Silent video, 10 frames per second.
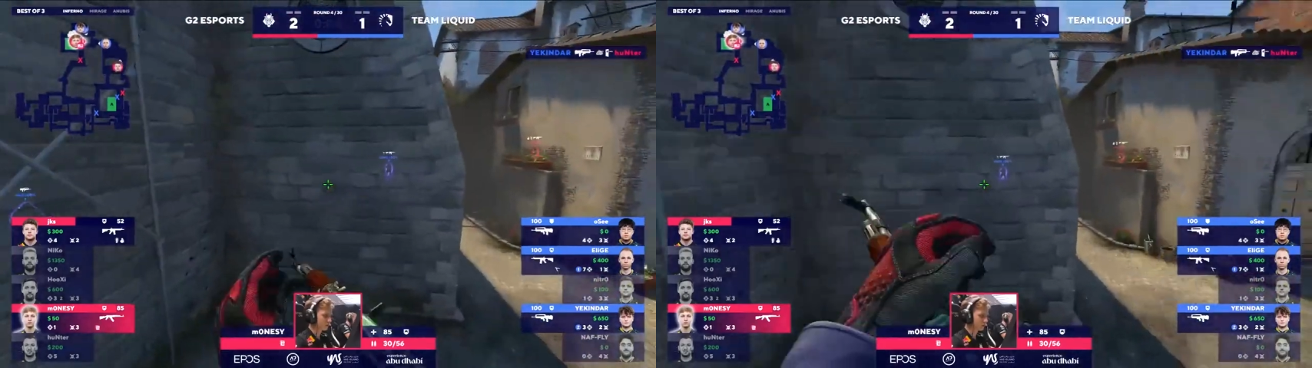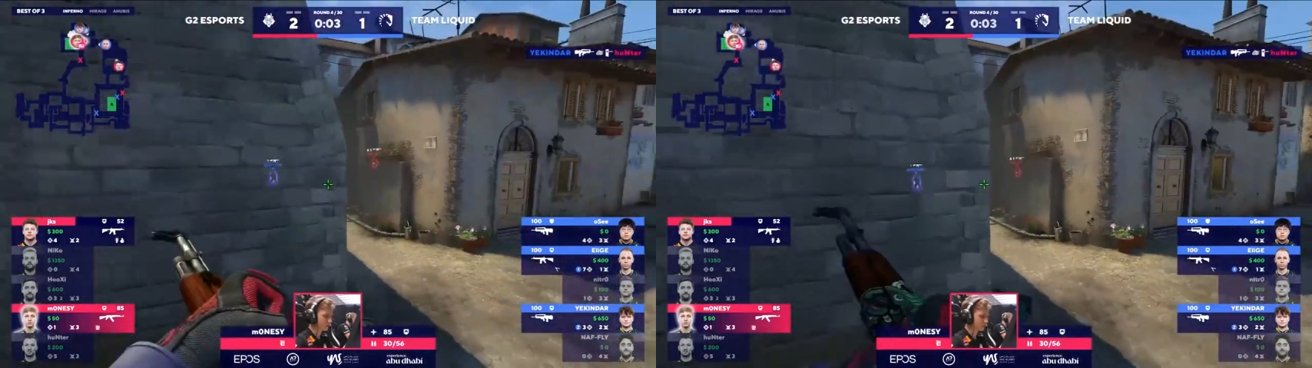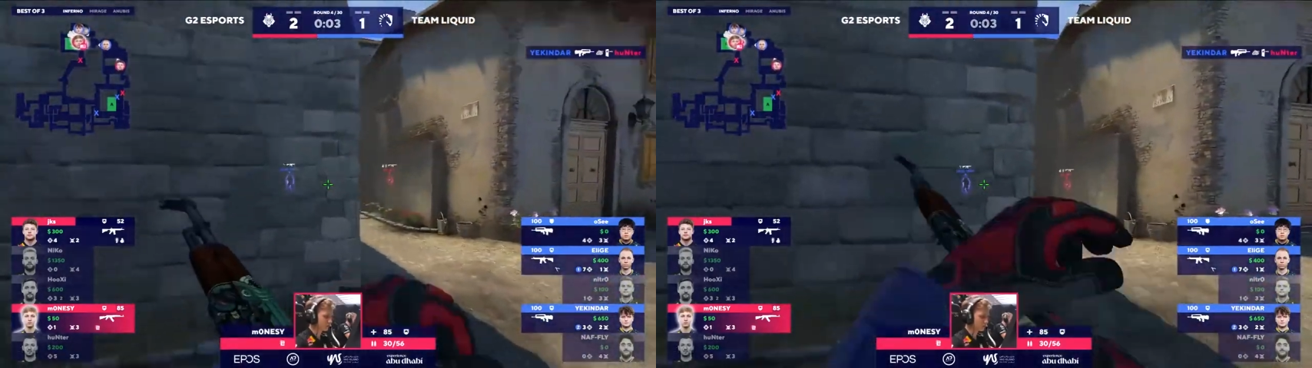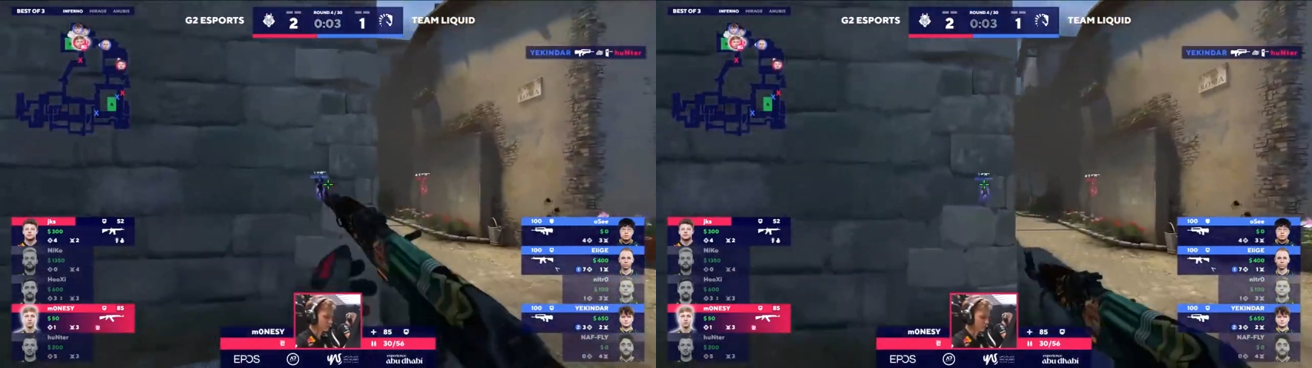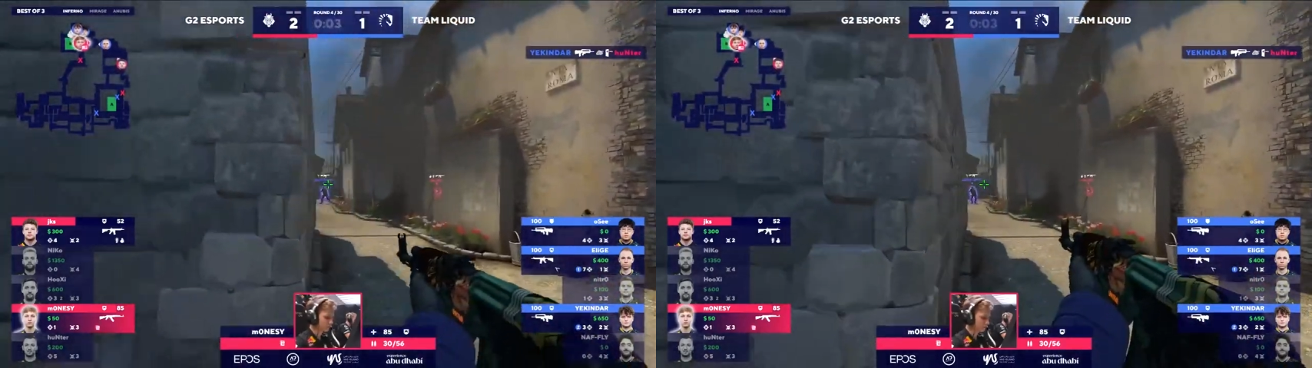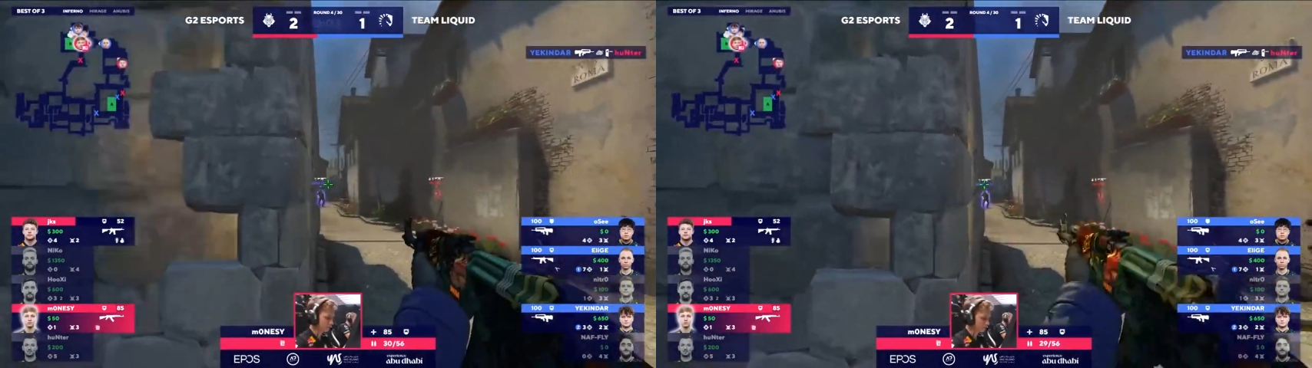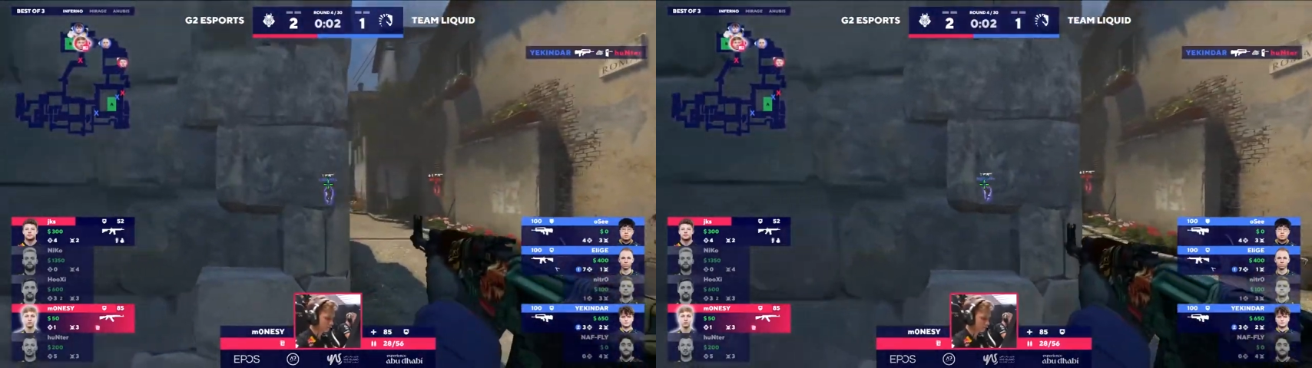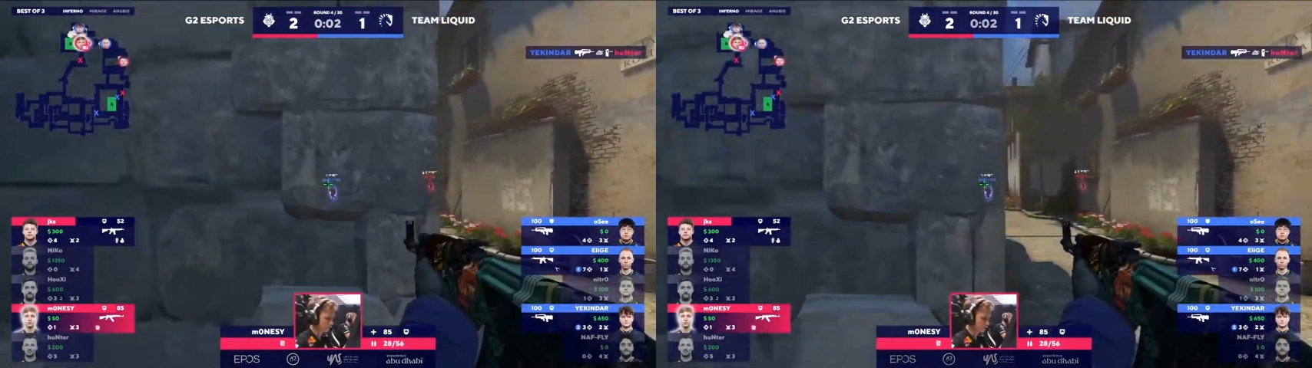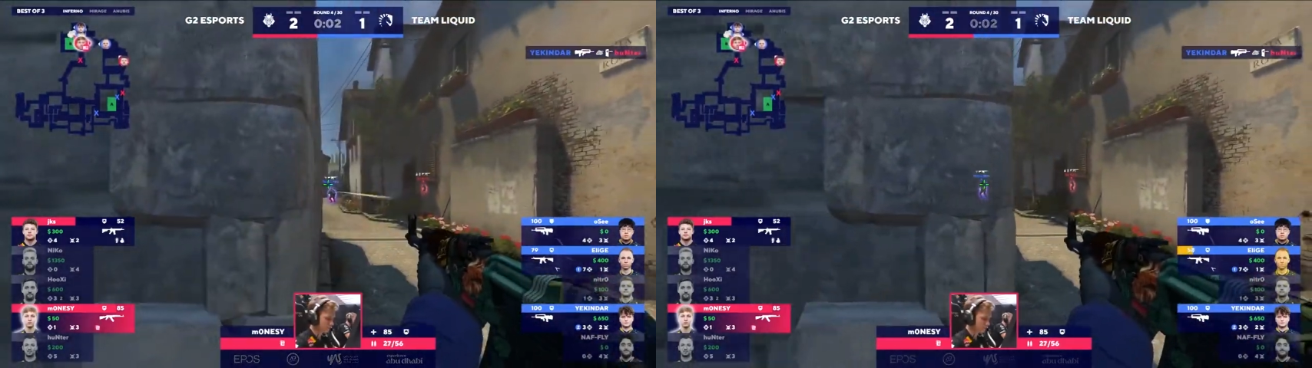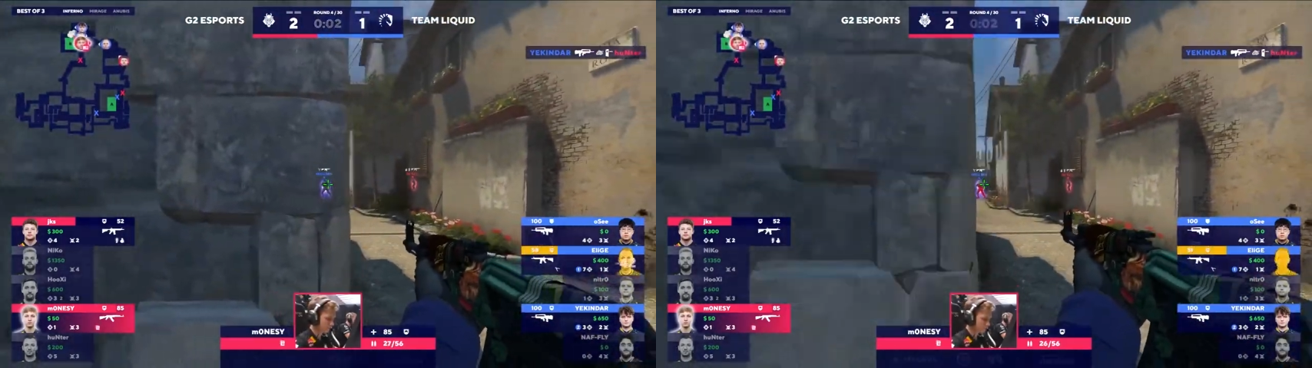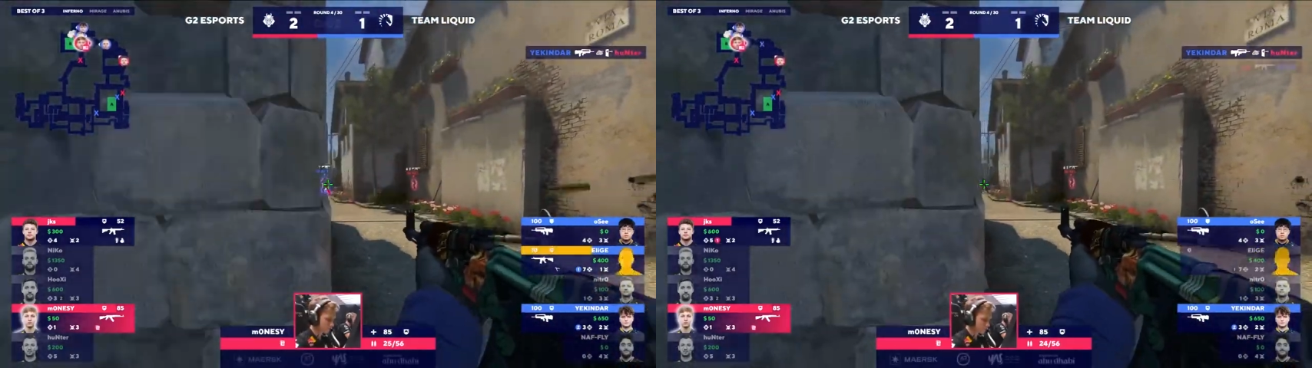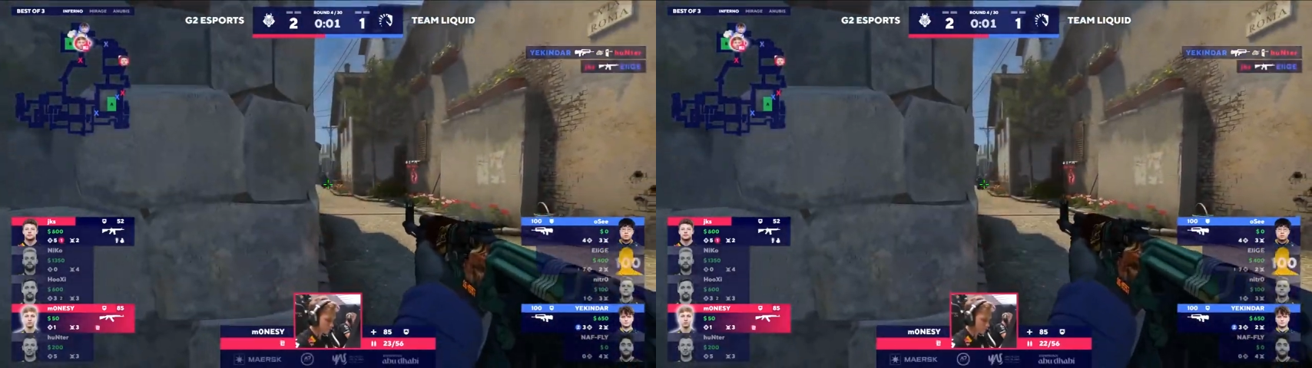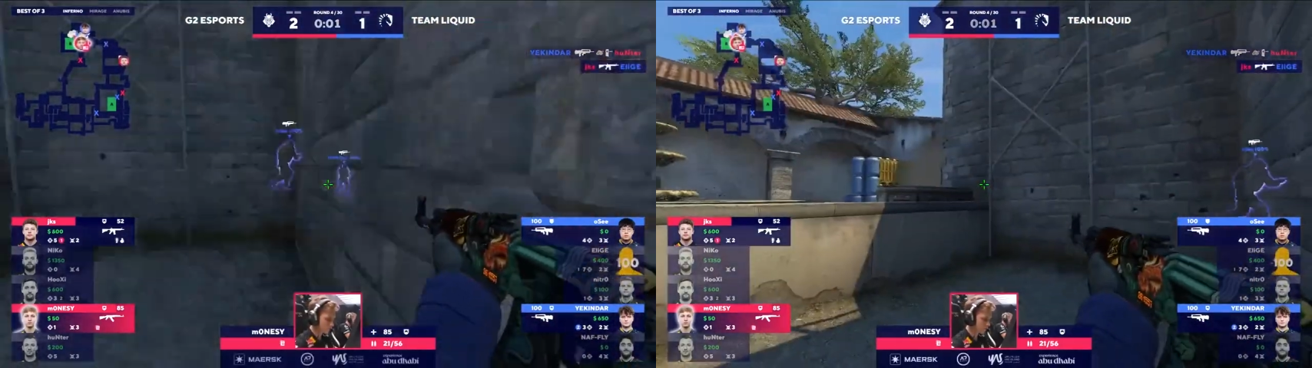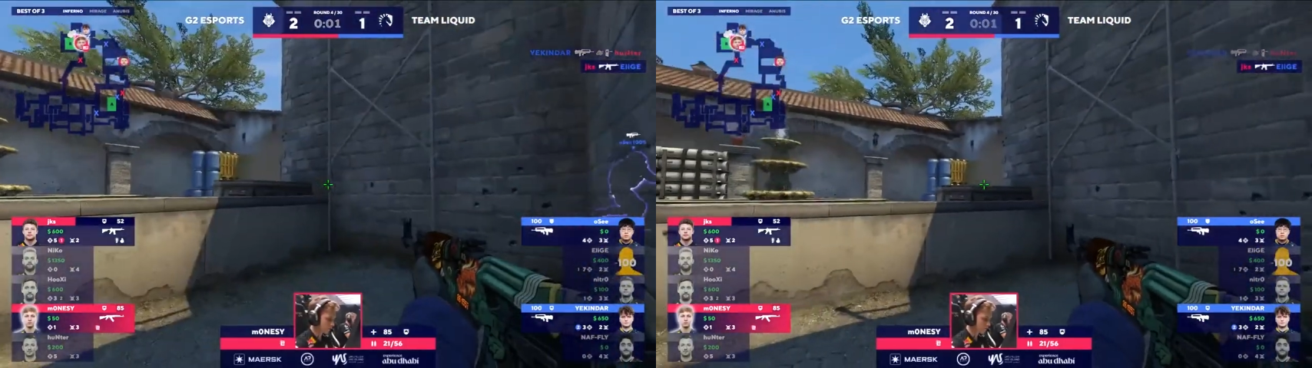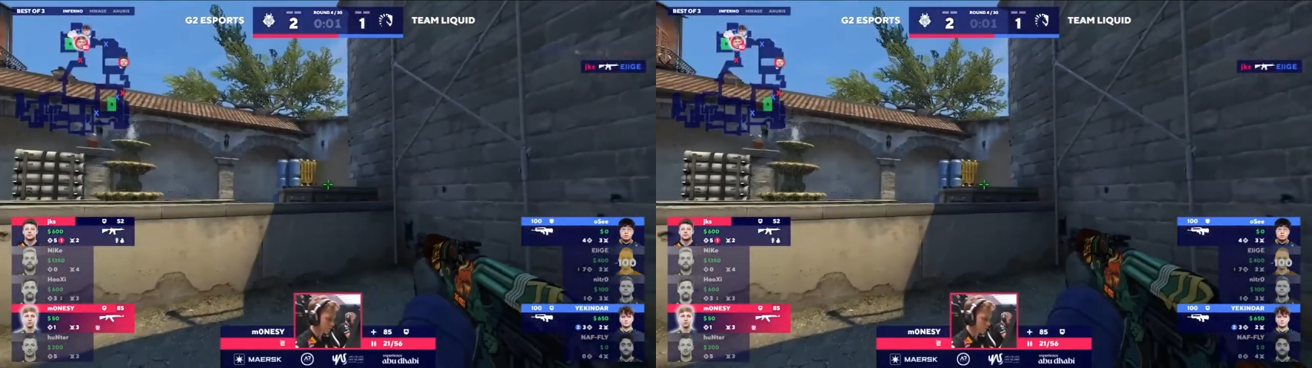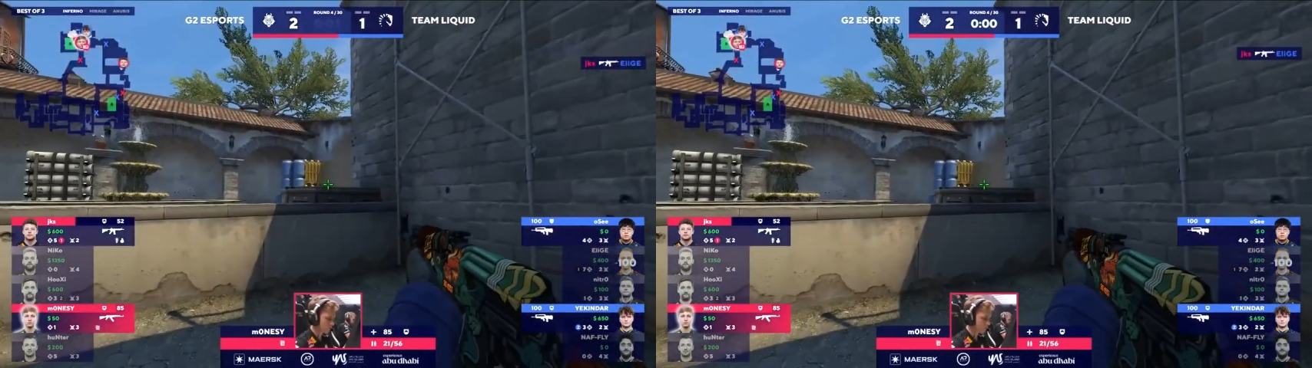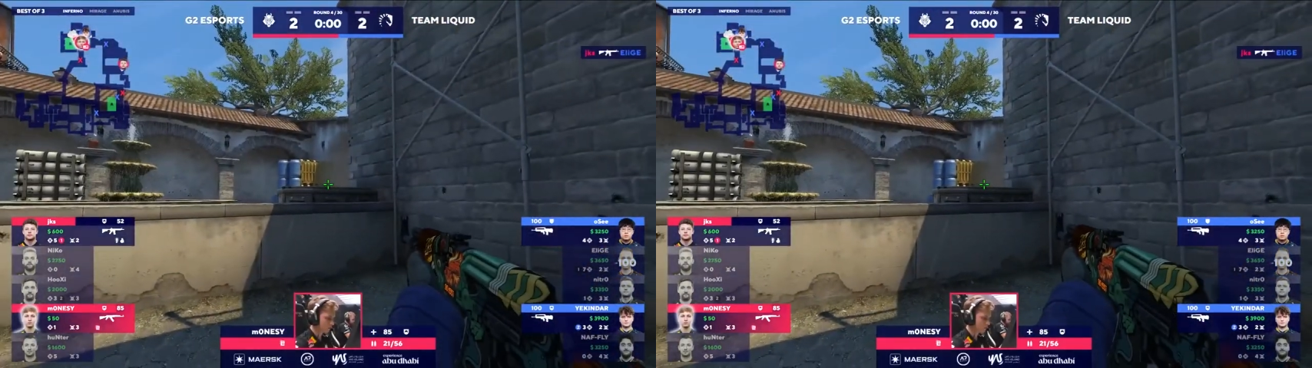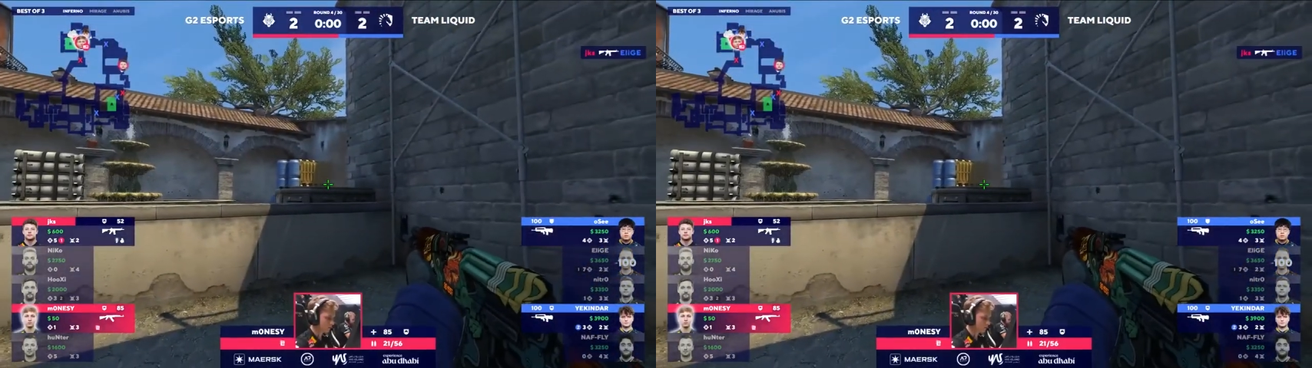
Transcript: [unreadable: no face in view]